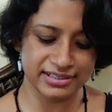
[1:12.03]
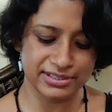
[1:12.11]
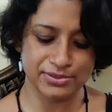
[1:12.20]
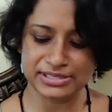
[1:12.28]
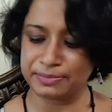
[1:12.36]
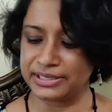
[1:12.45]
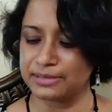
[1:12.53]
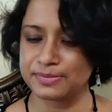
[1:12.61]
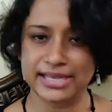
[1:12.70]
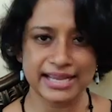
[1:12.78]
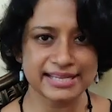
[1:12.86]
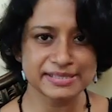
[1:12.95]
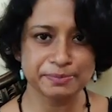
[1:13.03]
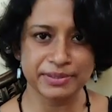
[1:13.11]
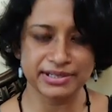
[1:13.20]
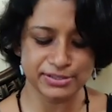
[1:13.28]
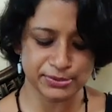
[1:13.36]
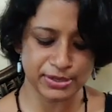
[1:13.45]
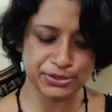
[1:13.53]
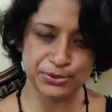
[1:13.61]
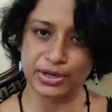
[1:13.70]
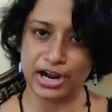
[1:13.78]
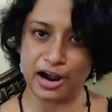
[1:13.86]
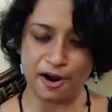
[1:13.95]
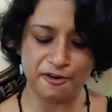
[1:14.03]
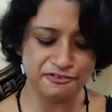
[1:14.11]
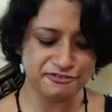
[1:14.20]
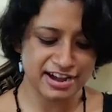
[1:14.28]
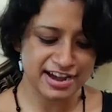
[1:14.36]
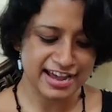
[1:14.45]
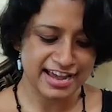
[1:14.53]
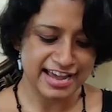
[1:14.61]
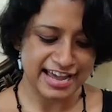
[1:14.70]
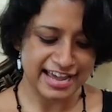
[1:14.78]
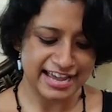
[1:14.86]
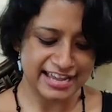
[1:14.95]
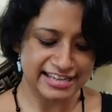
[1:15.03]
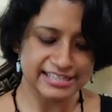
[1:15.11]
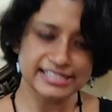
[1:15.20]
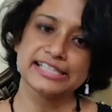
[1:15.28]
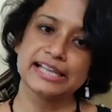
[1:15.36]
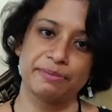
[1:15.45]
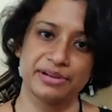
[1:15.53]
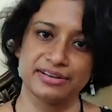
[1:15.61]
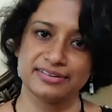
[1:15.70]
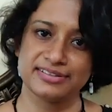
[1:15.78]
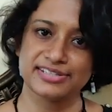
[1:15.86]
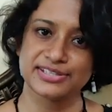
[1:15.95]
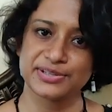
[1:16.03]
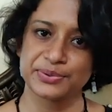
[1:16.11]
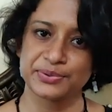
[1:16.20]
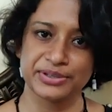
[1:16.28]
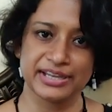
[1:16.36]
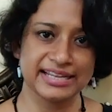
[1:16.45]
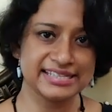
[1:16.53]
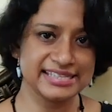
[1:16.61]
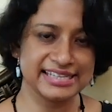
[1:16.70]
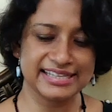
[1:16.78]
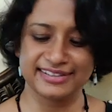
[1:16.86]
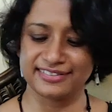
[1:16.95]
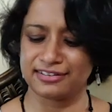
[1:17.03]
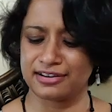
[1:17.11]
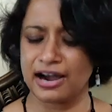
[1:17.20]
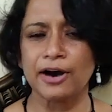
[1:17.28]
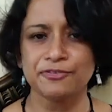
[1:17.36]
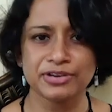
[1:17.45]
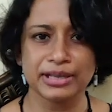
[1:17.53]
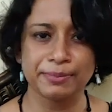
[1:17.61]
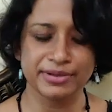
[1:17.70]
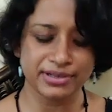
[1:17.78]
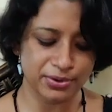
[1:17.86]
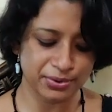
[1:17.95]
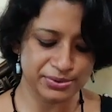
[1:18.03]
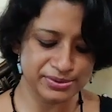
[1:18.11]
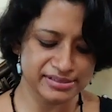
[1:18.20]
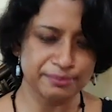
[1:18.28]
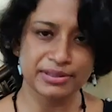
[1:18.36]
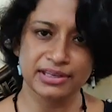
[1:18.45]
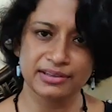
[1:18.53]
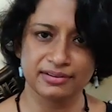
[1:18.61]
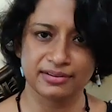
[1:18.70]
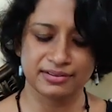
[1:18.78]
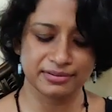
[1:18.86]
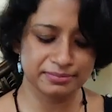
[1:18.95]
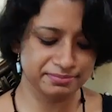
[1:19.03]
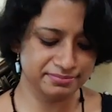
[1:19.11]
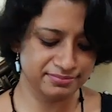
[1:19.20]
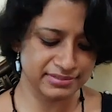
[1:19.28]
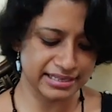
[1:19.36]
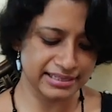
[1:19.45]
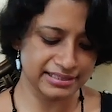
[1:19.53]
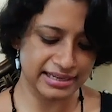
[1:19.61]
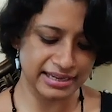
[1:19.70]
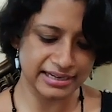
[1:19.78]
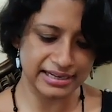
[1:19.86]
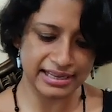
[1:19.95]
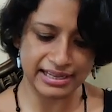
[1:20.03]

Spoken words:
It was a medium-sized pear, so I took half. And lemon. So you can take half lemon or something like that.